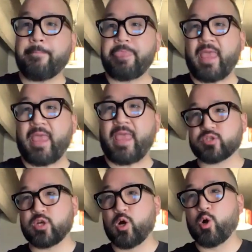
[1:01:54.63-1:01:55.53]
And
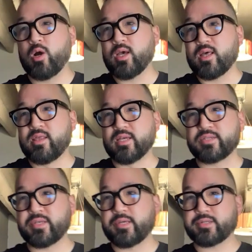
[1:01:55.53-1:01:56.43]
so
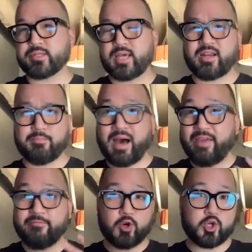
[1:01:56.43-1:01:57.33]
this is kind of
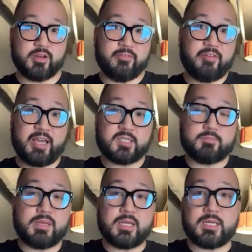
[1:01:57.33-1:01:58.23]
my version of Vice
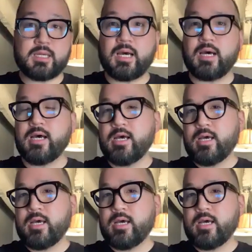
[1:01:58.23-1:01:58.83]
Media,